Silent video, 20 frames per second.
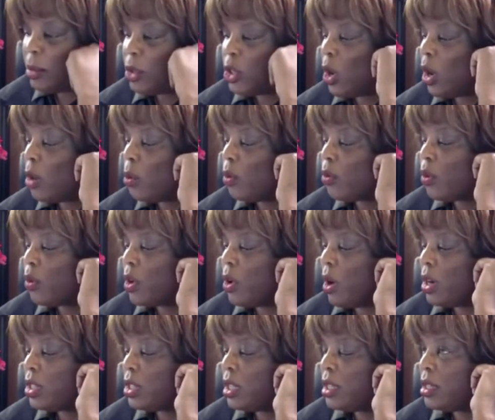I'm sorry, with
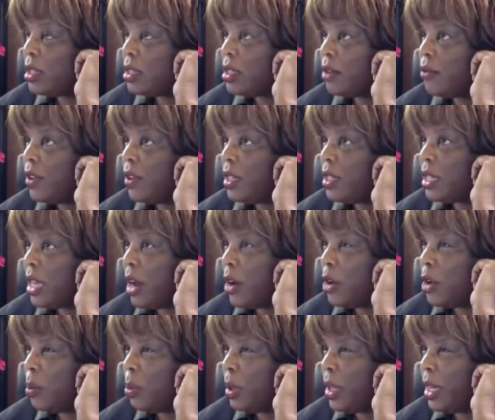regards to this offense, how are
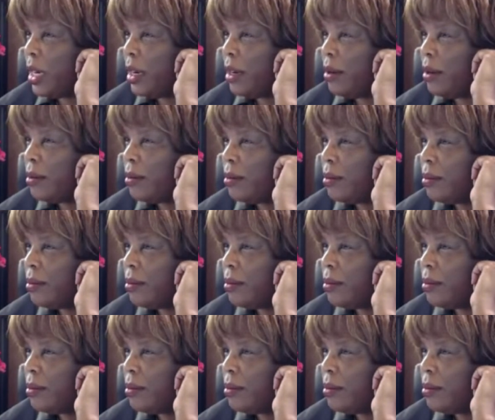you pleading?